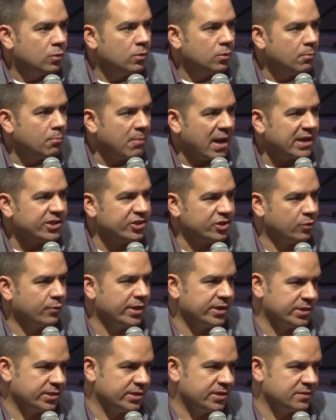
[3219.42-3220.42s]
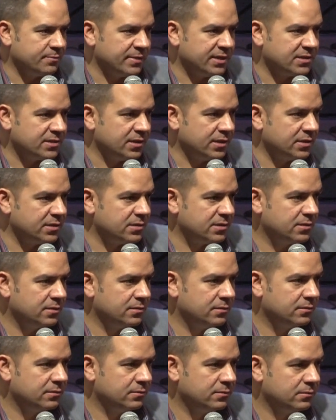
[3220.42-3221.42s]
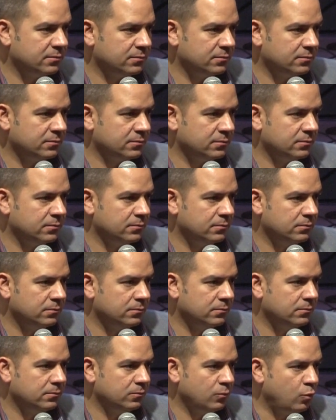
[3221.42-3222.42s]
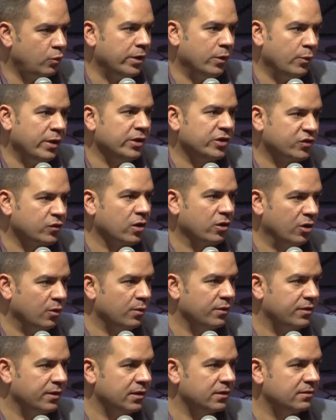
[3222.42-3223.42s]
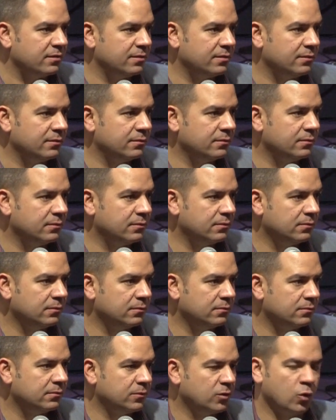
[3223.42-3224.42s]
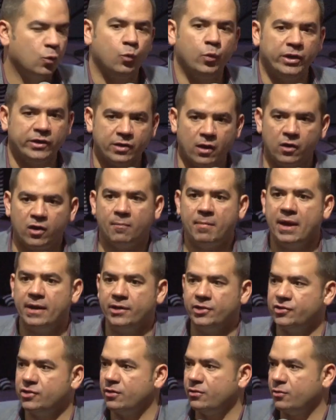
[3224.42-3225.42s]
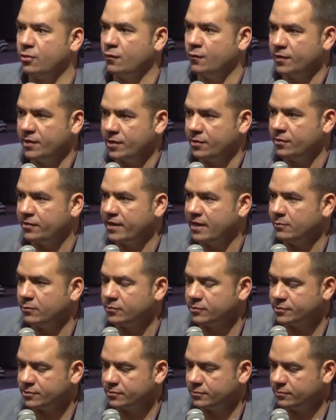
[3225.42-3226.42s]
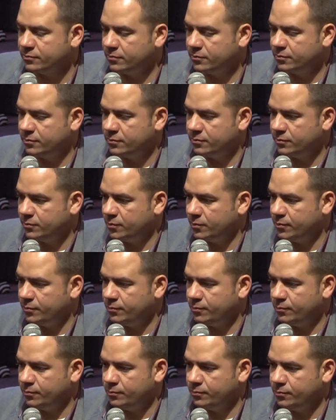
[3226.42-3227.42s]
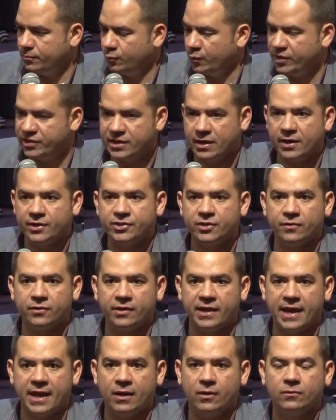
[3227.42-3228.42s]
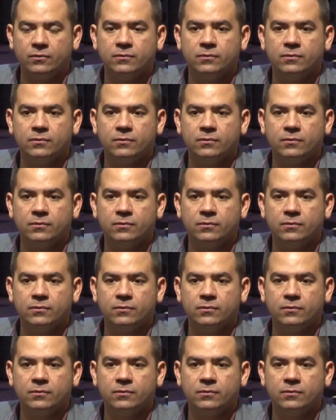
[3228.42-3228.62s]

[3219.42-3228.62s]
My generation has missed this. We, we struggle with this. We talk about each other over dinner tables, we tear each other down.